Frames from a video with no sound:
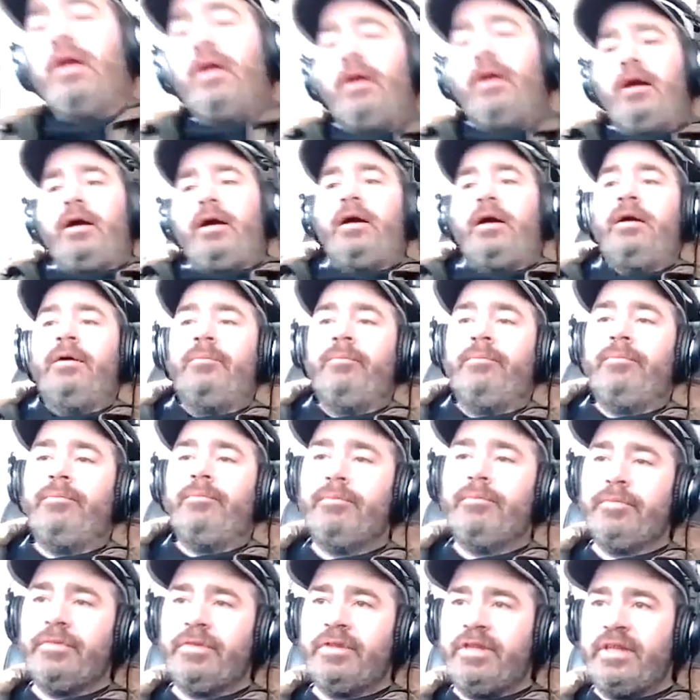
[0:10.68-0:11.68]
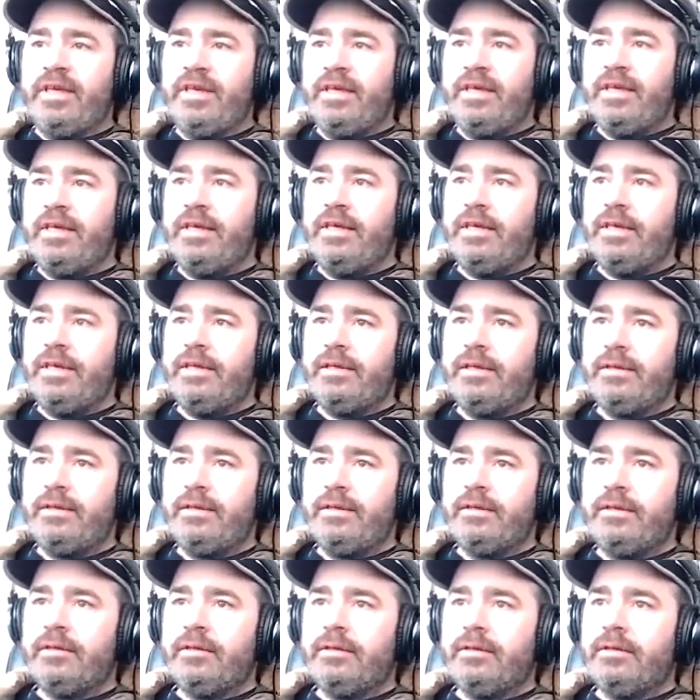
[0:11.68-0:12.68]
um, the
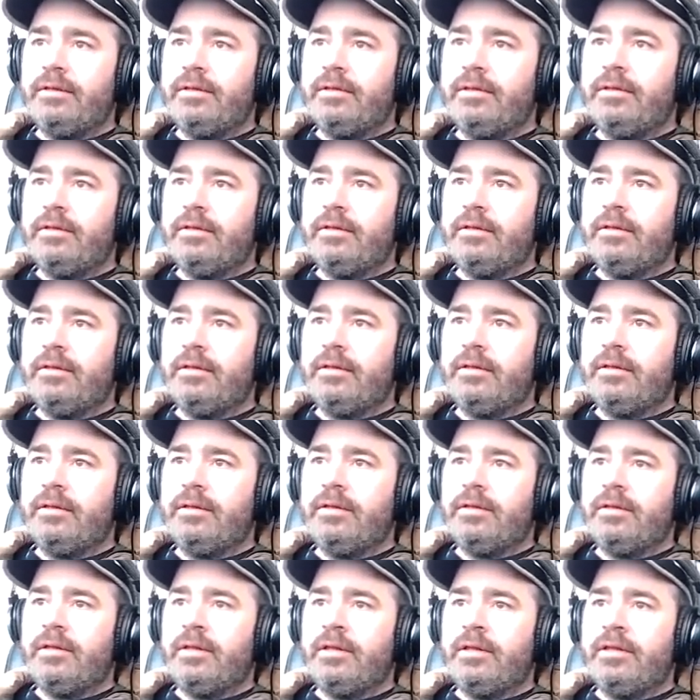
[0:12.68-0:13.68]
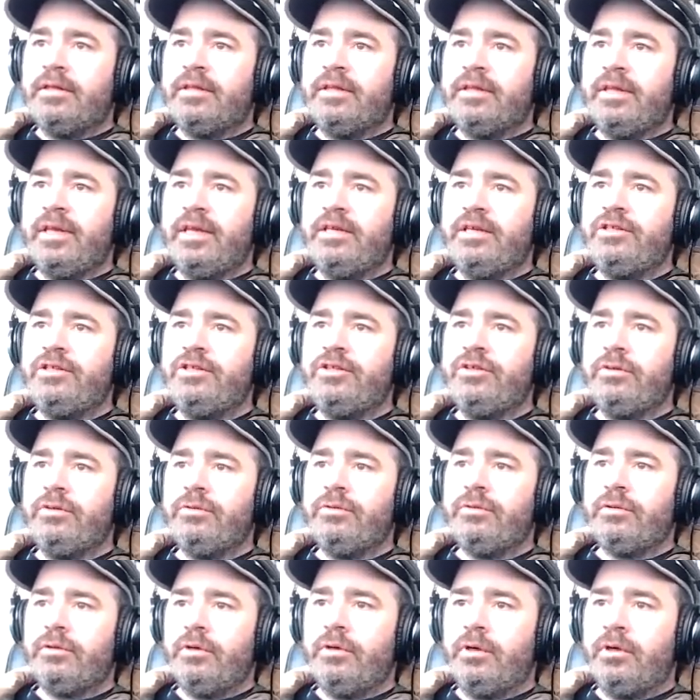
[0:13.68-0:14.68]
the issue.
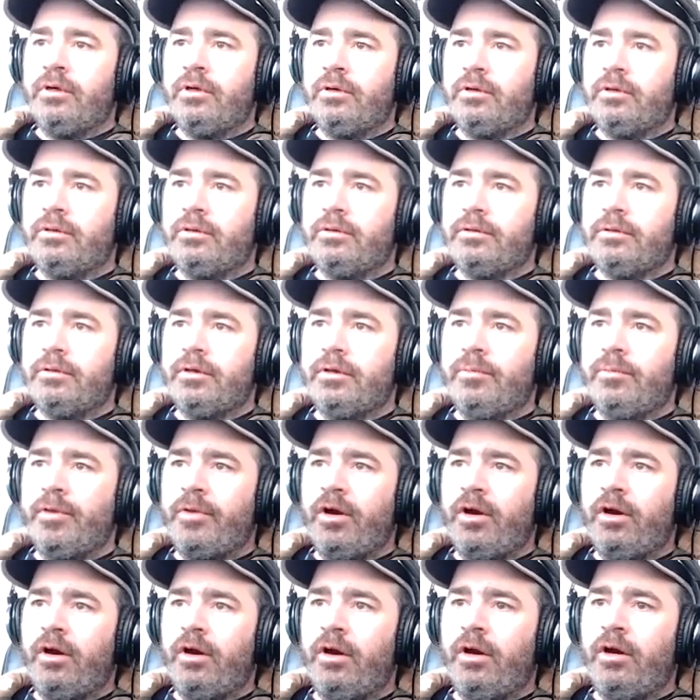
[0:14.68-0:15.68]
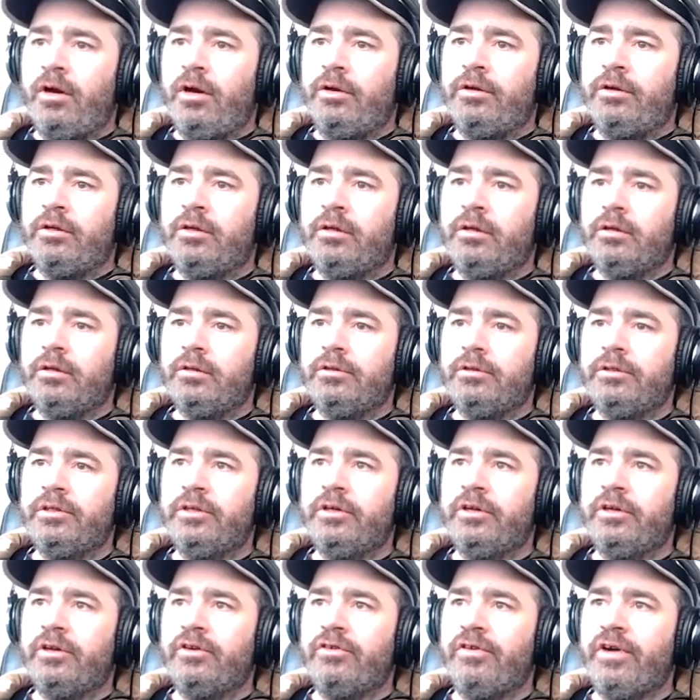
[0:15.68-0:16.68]
Oh, come on! You're
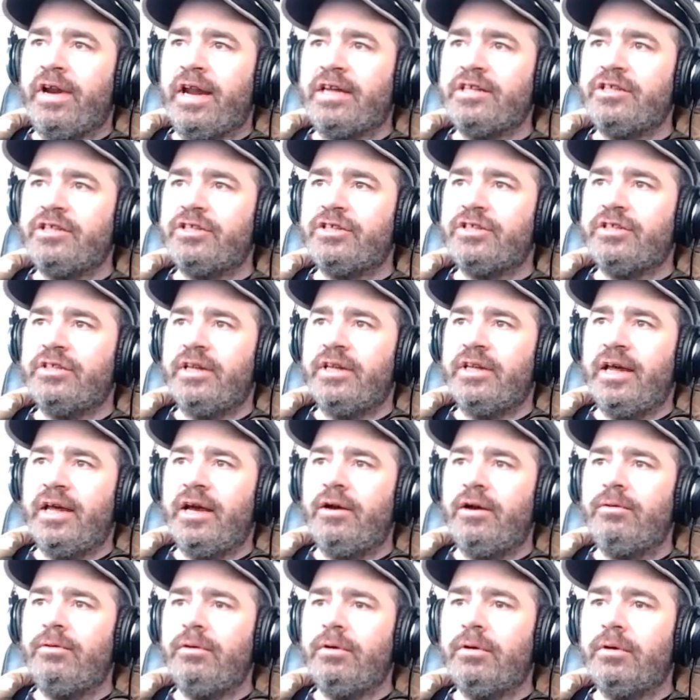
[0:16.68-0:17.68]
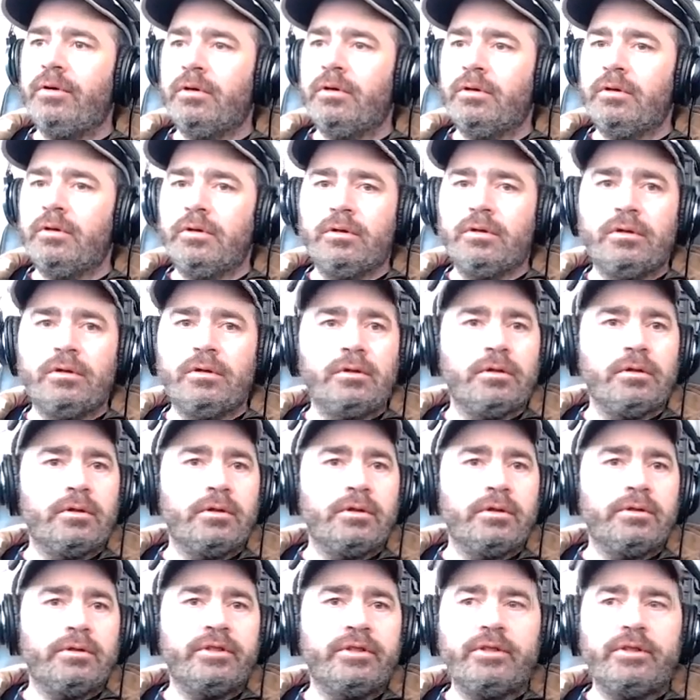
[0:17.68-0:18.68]
gonna crash now?
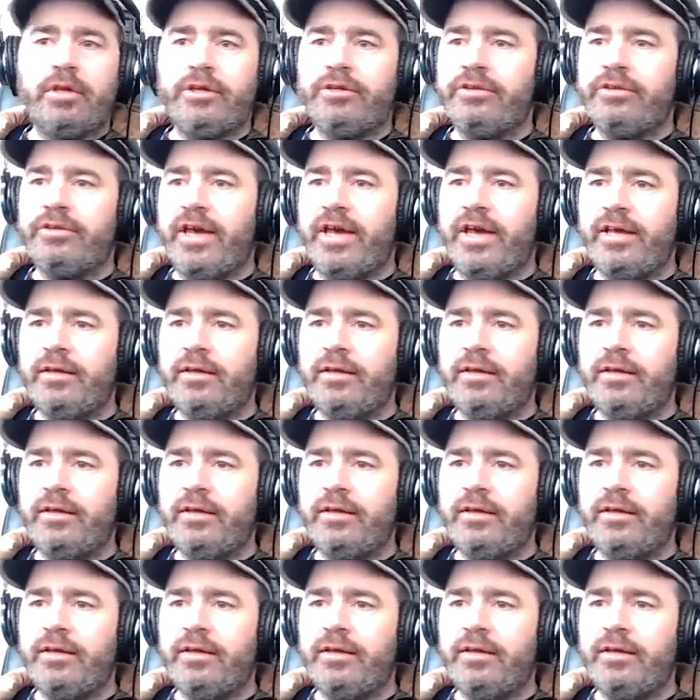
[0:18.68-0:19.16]
Are you there?